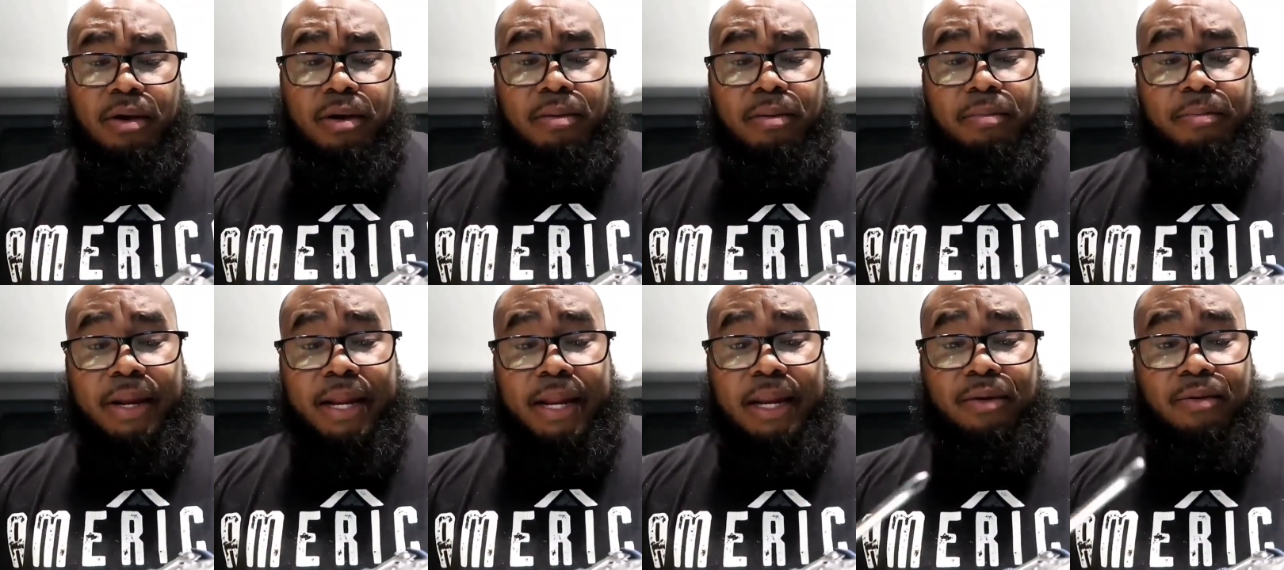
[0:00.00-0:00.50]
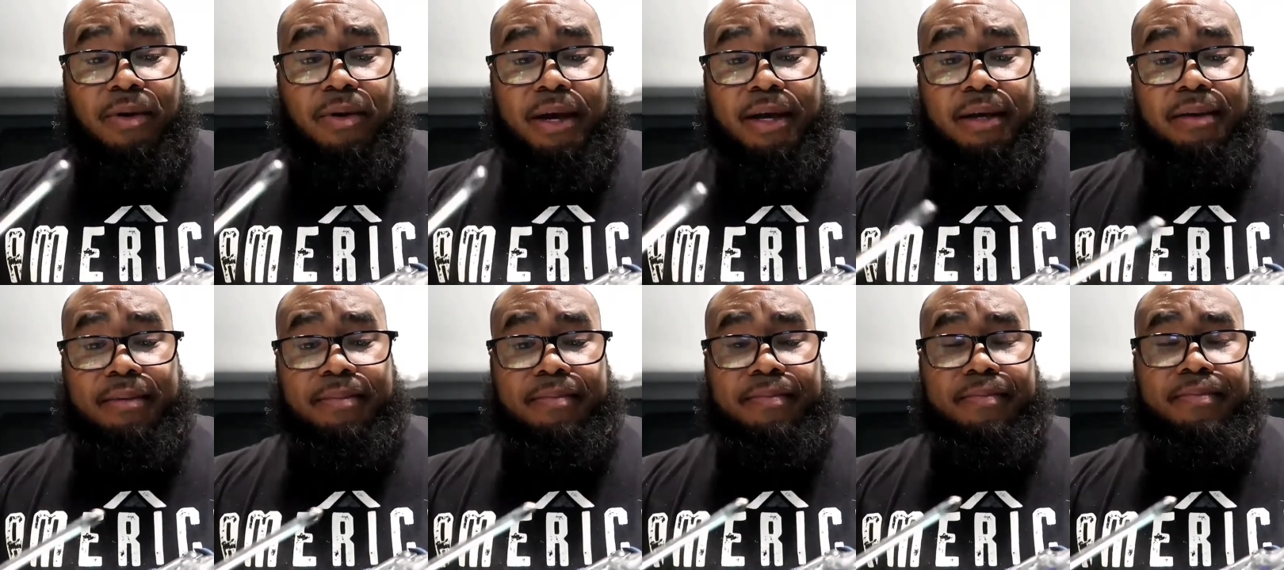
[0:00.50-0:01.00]
But anyway,
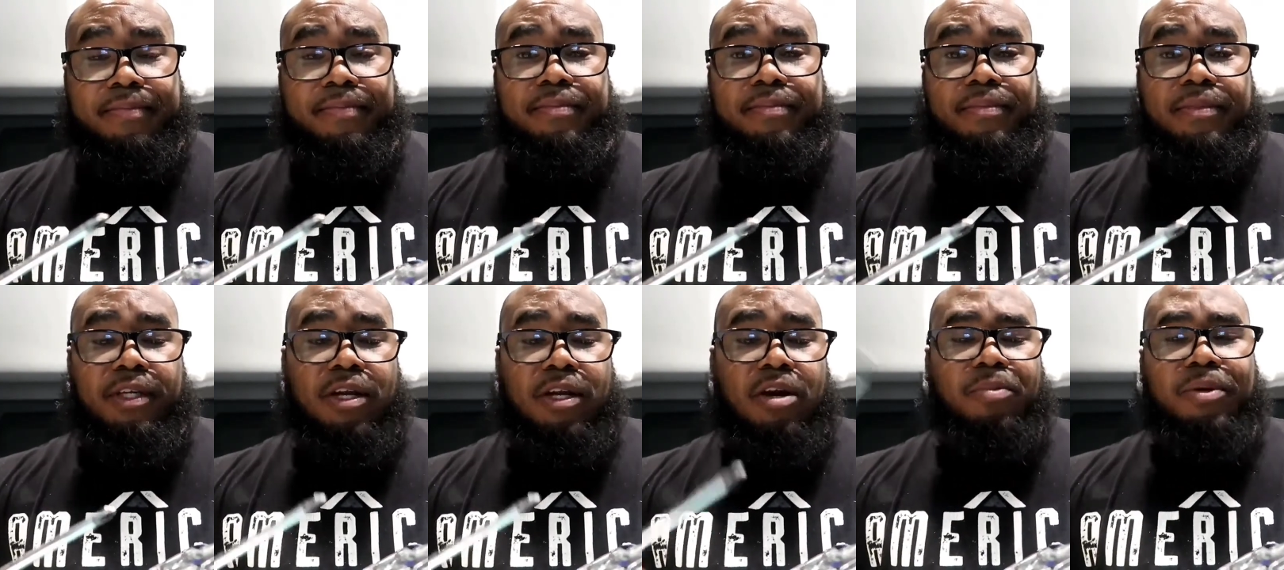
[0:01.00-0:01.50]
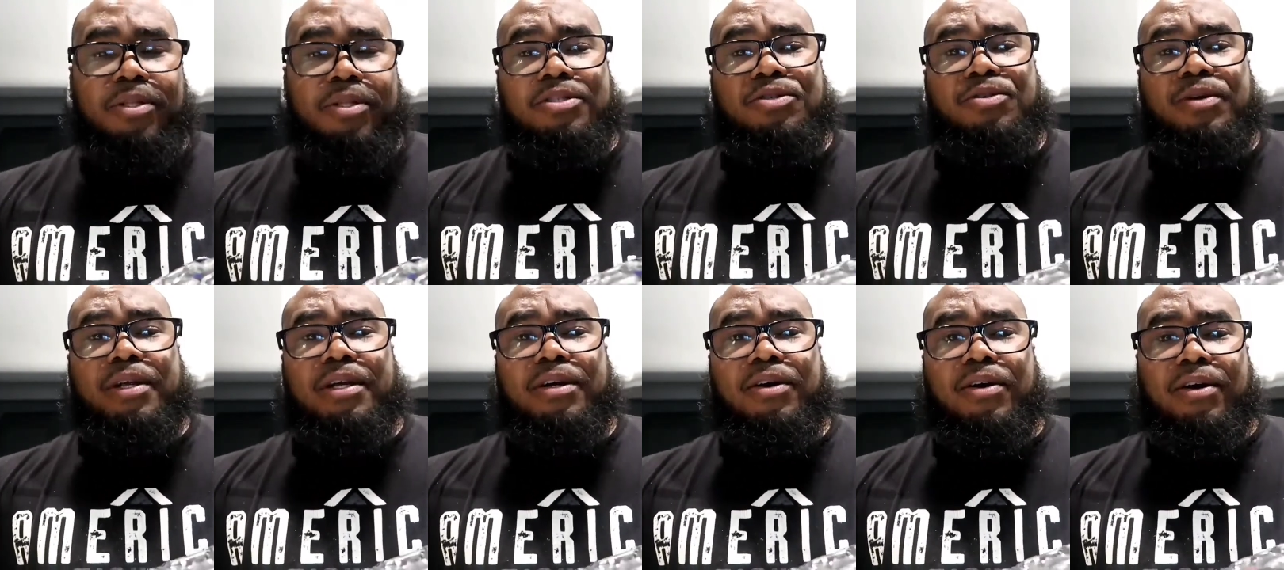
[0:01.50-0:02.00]
put the
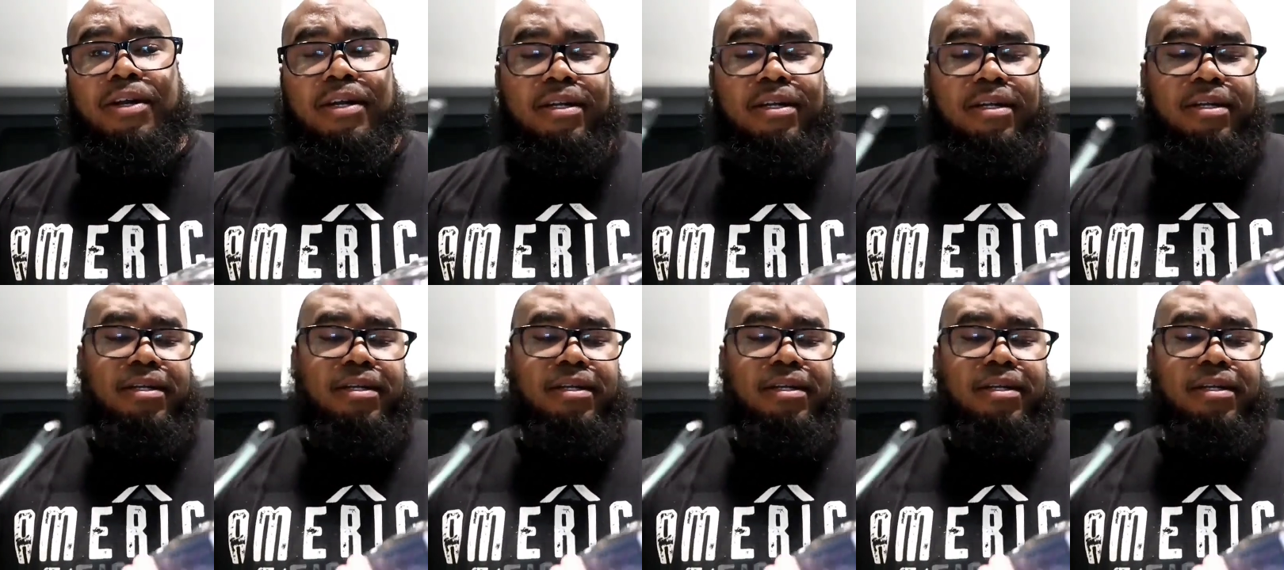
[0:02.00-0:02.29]
string on it.